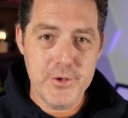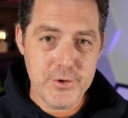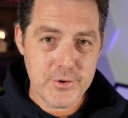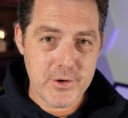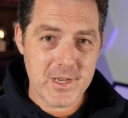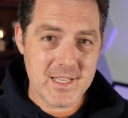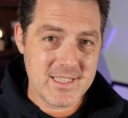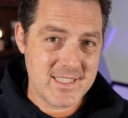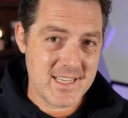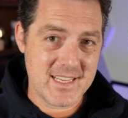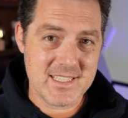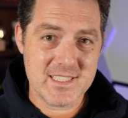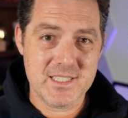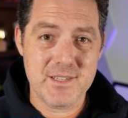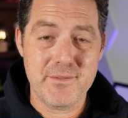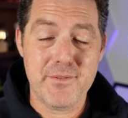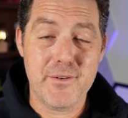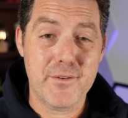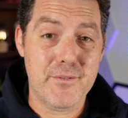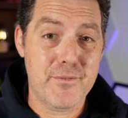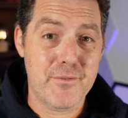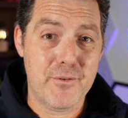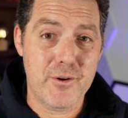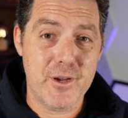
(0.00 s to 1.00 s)
You could test it
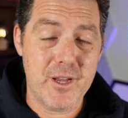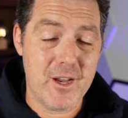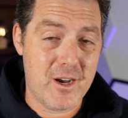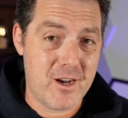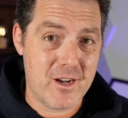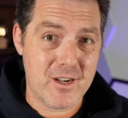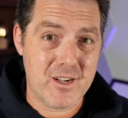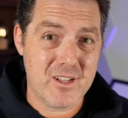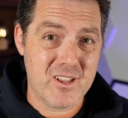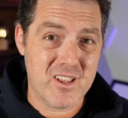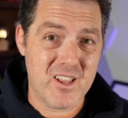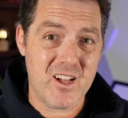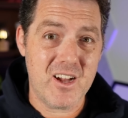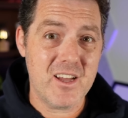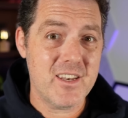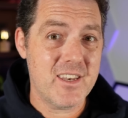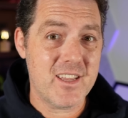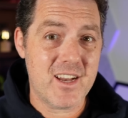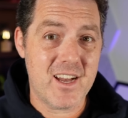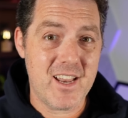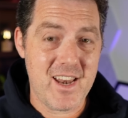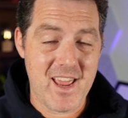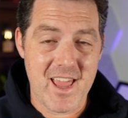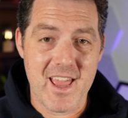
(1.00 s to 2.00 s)
for free on
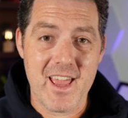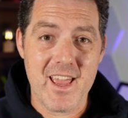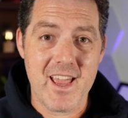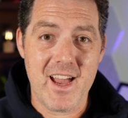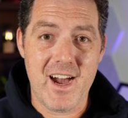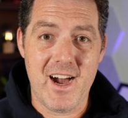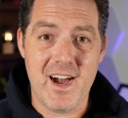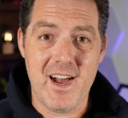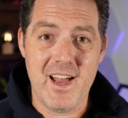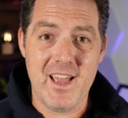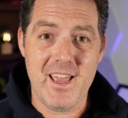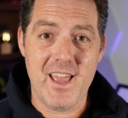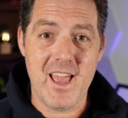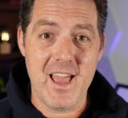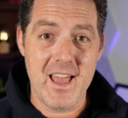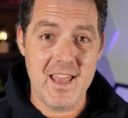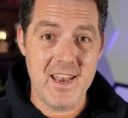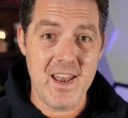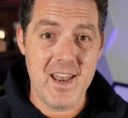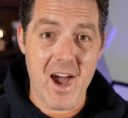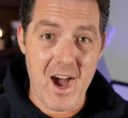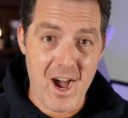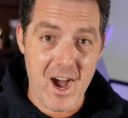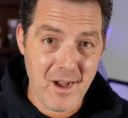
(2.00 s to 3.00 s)
Claude.ai,
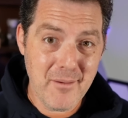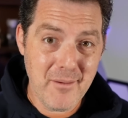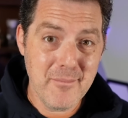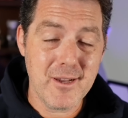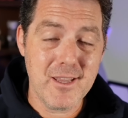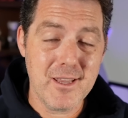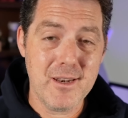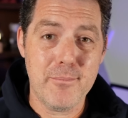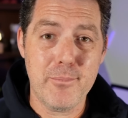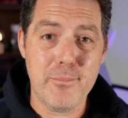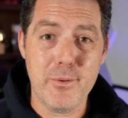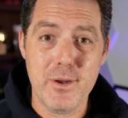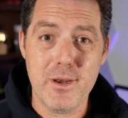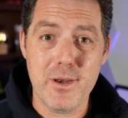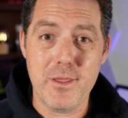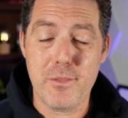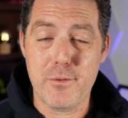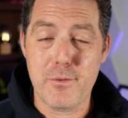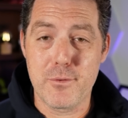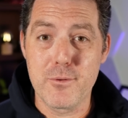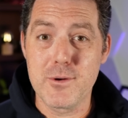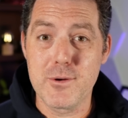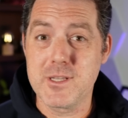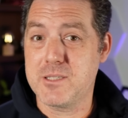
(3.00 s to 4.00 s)
and I'm gonna put it
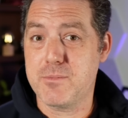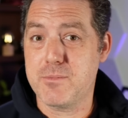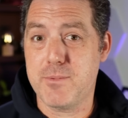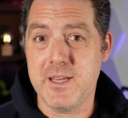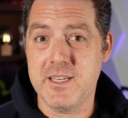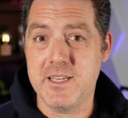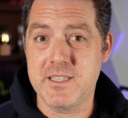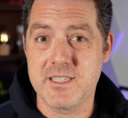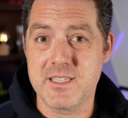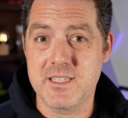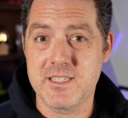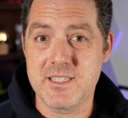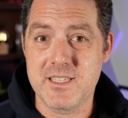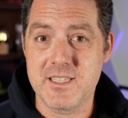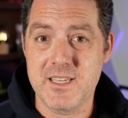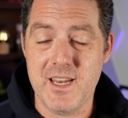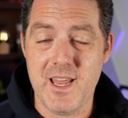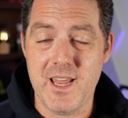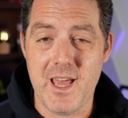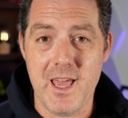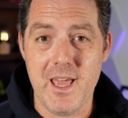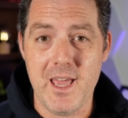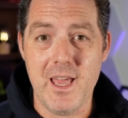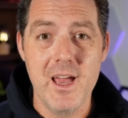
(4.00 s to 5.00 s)
through its paces
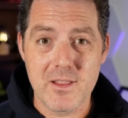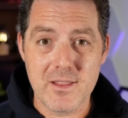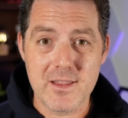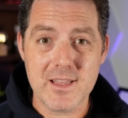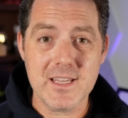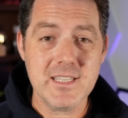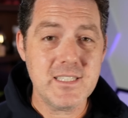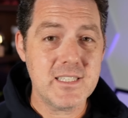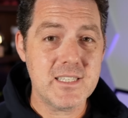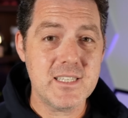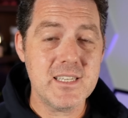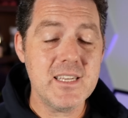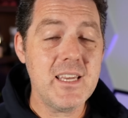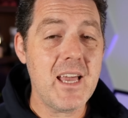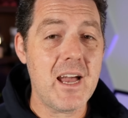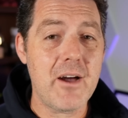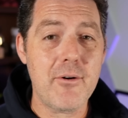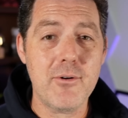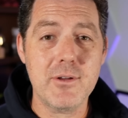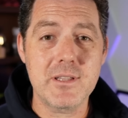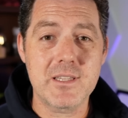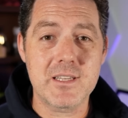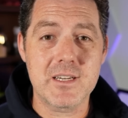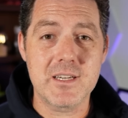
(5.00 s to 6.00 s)
today. Let's see
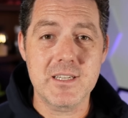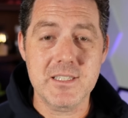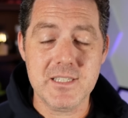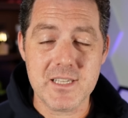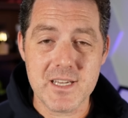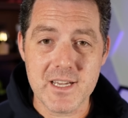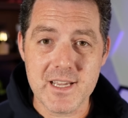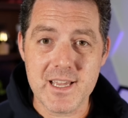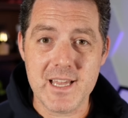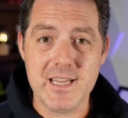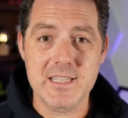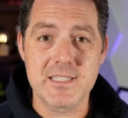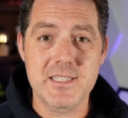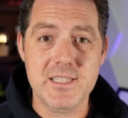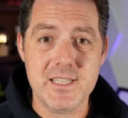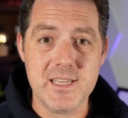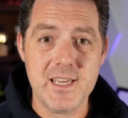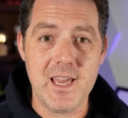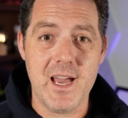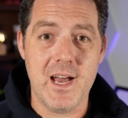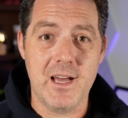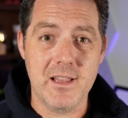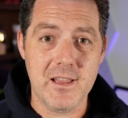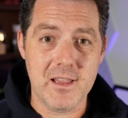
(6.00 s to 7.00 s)
how it does against
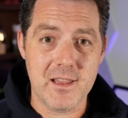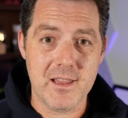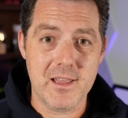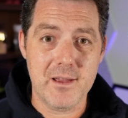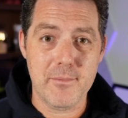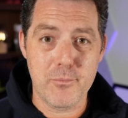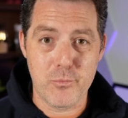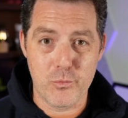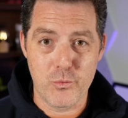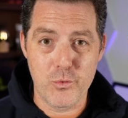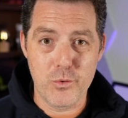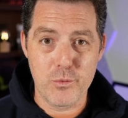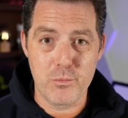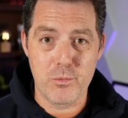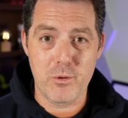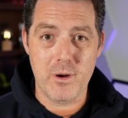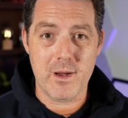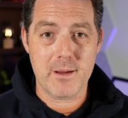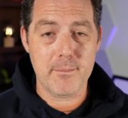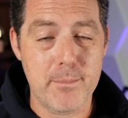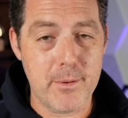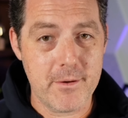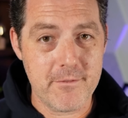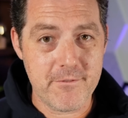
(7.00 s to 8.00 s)
the LLM
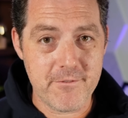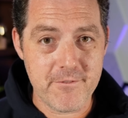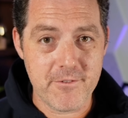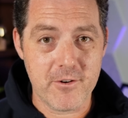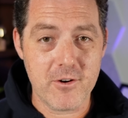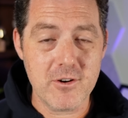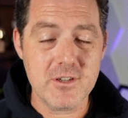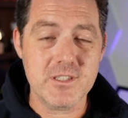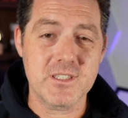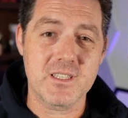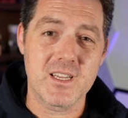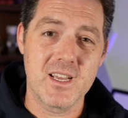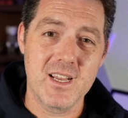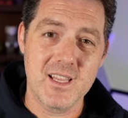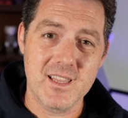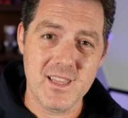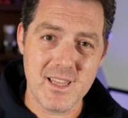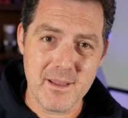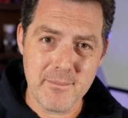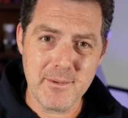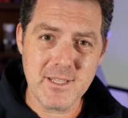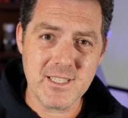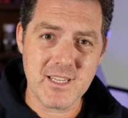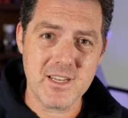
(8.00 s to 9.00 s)
rubric. But first,
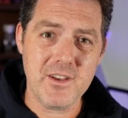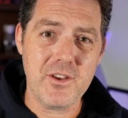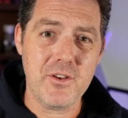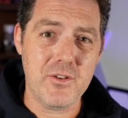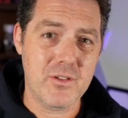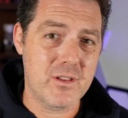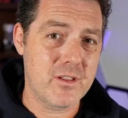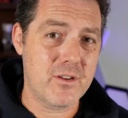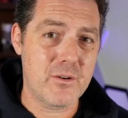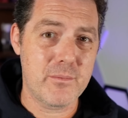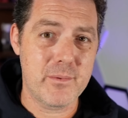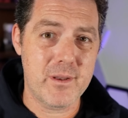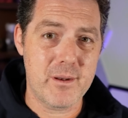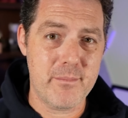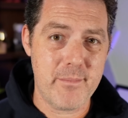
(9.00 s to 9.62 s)
let me tell you a little bit